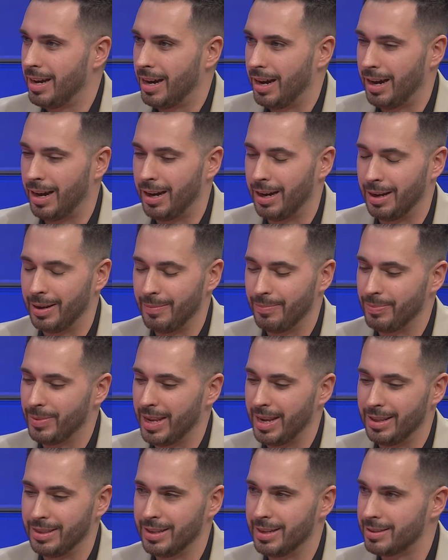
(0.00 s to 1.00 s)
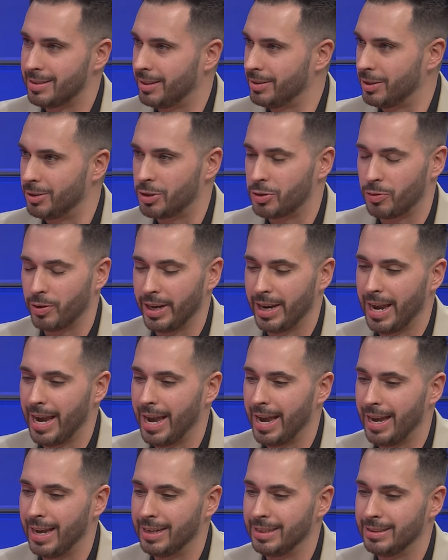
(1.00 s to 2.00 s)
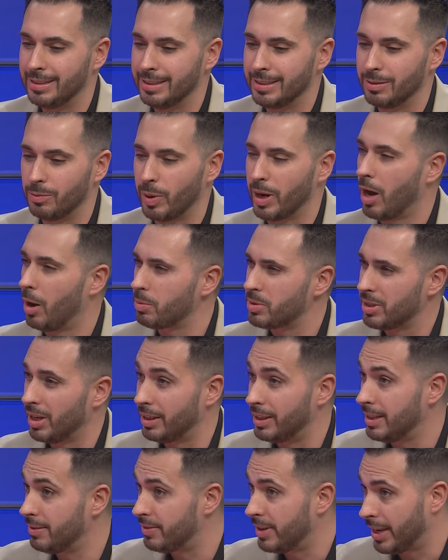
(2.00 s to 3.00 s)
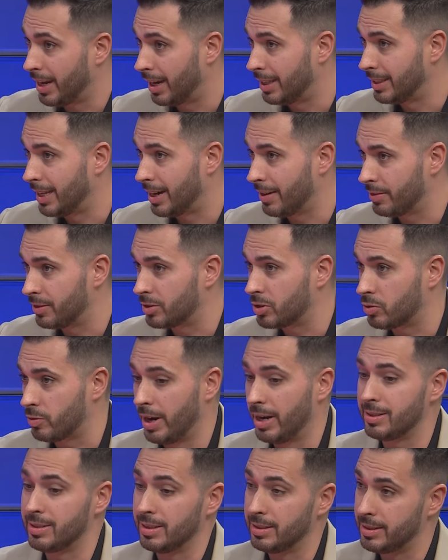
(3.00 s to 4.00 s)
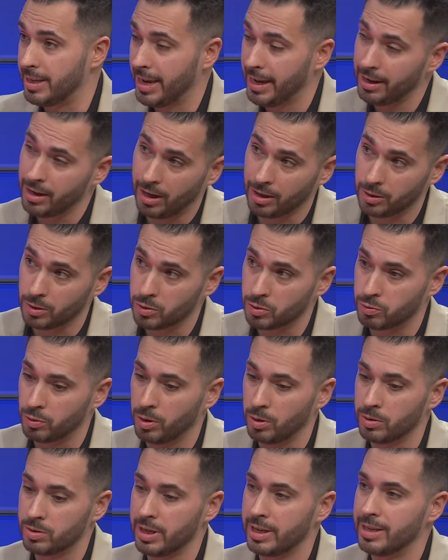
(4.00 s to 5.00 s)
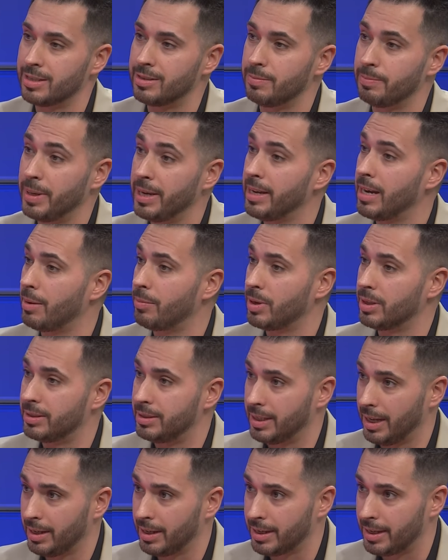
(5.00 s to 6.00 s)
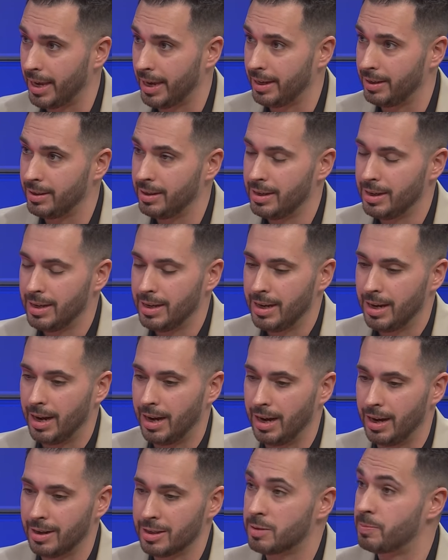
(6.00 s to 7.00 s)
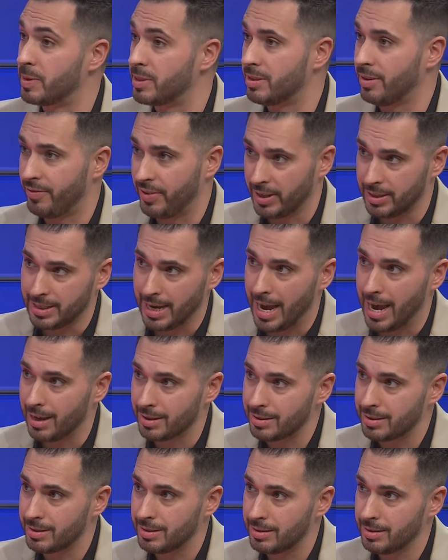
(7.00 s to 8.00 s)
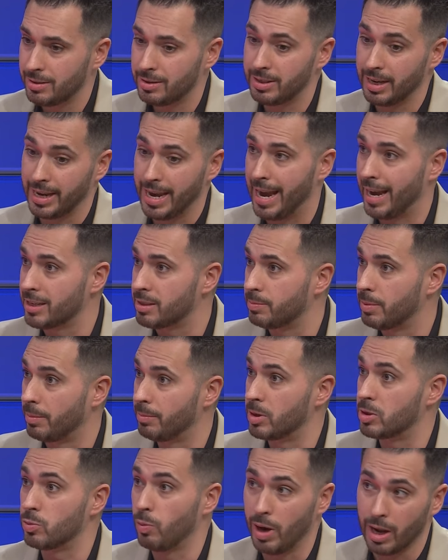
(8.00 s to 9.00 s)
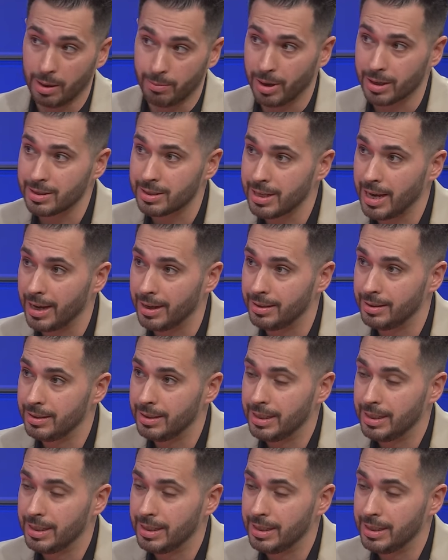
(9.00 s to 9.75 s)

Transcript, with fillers: Uh, in this industry. And what helps alleviate a lot of the stress in taking on those roles is being able to delegate uh, specific tasks to cast members while I'm on set.